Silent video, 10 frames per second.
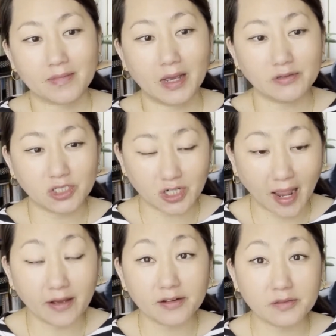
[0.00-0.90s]
I was a
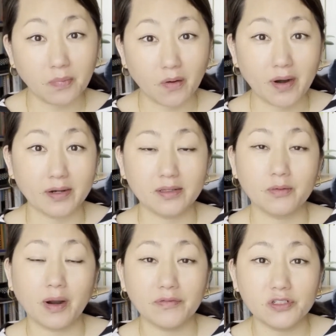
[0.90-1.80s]
child born in the
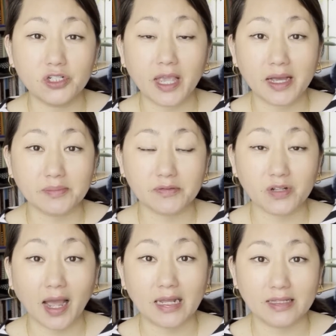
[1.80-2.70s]
refugee camps of
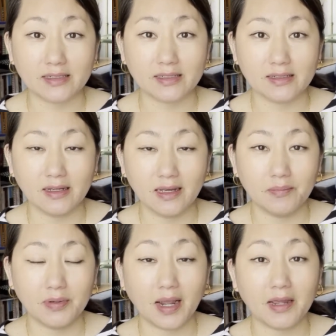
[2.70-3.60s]
Thailand,
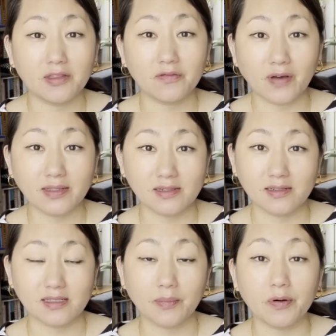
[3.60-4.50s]
behind the
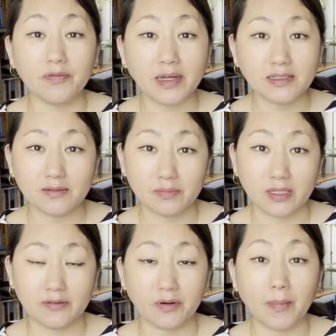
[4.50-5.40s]
fences that prevented
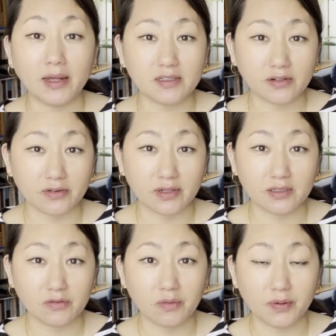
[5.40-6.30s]
me from entering
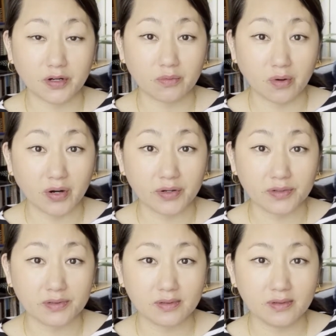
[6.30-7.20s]
into a bigger
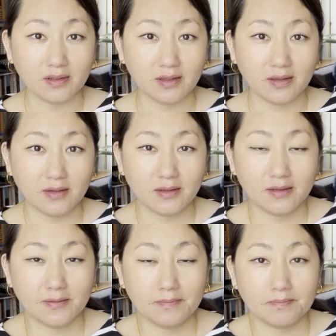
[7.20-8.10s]
world.
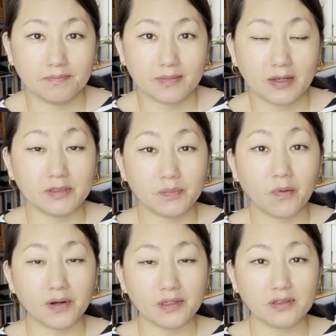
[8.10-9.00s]
I was
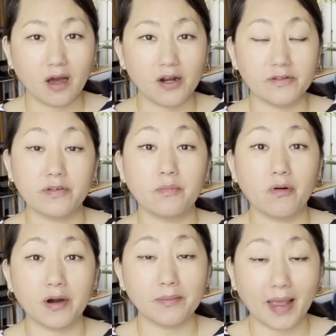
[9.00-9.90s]
born the daughter of a
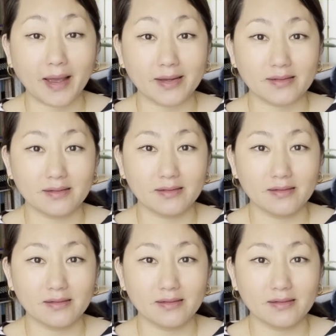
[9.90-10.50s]
poor man,